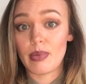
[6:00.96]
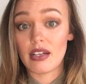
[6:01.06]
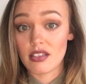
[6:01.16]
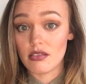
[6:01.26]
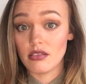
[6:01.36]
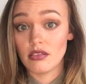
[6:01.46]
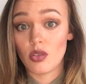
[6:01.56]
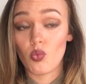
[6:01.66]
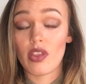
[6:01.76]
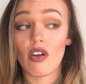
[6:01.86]
puzzle
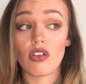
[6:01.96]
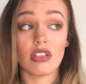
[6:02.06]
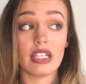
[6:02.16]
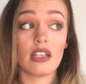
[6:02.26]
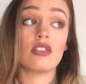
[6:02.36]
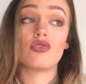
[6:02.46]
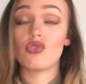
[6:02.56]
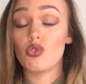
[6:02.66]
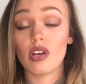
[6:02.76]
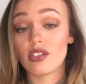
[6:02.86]
with only
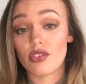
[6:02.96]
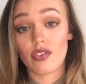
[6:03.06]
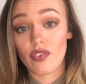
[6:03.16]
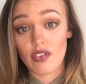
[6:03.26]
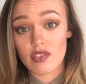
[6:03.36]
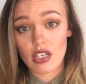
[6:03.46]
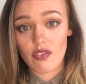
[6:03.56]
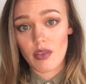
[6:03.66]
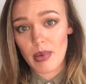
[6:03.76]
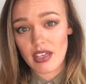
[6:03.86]
250
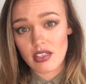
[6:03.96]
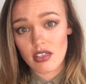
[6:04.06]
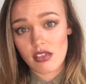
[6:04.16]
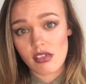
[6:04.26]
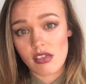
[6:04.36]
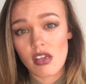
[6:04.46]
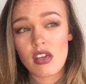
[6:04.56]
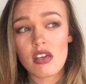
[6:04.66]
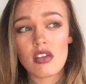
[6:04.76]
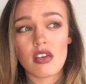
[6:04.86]
of the pieces.
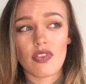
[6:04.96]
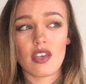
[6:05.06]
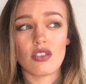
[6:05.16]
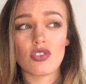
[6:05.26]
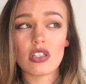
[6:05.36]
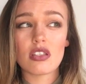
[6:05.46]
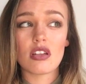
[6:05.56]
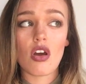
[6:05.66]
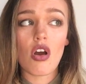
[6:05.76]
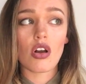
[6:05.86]
There's just
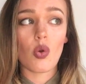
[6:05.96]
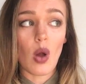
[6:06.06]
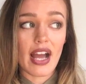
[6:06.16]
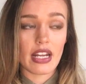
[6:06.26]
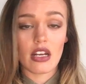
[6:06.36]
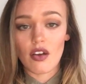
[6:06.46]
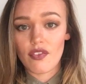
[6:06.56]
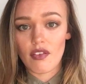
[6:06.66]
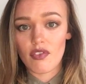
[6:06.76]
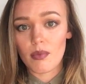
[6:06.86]
not quite enough
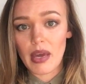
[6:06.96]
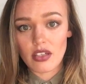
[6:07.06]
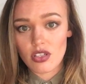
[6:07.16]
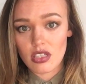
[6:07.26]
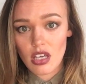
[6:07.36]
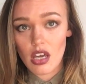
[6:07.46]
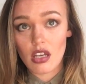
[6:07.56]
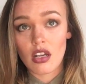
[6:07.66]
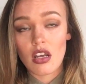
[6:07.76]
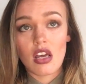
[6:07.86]
information yet.
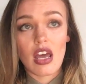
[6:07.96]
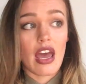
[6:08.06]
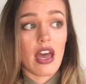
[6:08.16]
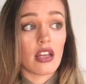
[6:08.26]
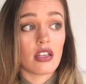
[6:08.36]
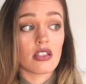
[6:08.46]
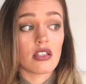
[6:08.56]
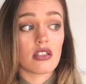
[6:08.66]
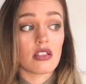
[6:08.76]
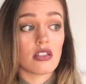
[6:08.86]

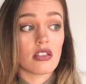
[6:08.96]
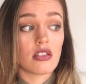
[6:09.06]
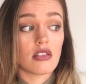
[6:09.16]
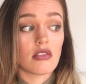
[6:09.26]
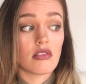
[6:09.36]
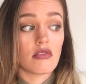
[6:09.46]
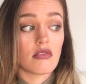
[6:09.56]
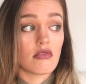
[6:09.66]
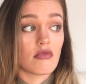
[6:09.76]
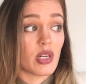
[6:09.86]
And
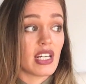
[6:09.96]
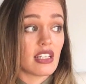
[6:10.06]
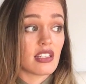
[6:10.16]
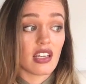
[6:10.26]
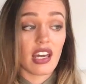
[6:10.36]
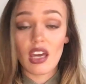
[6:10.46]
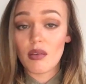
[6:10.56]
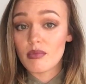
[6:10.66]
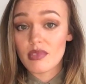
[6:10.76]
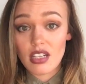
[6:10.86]
we need to
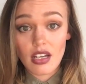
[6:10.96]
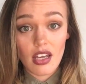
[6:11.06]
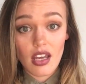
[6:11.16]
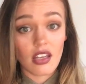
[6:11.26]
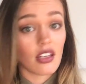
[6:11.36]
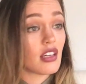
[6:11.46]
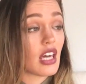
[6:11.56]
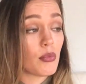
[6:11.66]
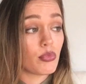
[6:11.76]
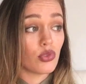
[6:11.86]
keep studying,
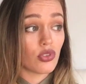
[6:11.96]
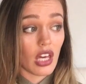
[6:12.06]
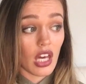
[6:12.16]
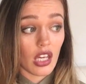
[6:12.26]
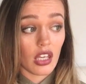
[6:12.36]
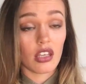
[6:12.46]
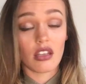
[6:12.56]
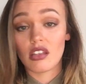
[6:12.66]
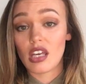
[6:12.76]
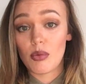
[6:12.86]
keep looking,
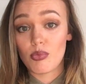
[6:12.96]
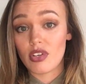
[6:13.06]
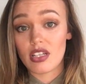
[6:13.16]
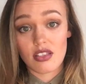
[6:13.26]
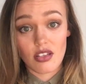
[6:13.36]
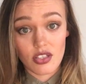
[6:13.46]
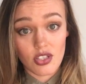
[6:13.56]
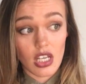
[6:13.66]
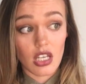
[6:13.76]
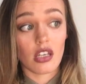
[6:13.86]
keep
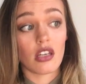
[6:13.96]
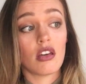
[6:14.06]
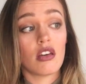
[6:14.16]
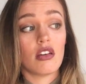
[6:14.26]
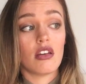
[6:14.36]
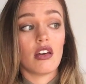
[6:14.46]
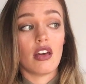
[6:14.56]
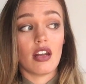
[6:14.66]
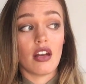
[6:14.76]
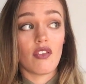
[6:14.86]
researching,
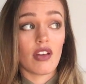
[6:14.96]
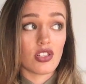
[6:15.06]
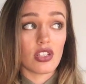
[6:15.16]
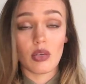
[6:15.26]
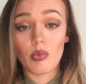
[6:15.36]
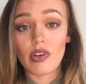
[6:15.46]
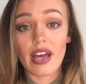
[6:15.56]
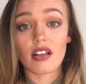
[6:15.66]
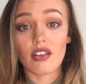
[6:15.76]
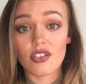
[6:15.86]
and eventually we'll
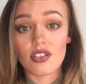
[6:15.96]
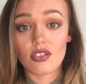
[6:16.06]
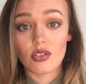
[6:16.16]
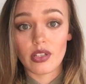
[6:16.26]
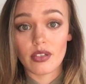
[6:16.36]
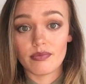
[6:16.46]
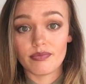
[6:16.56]
get closer to it.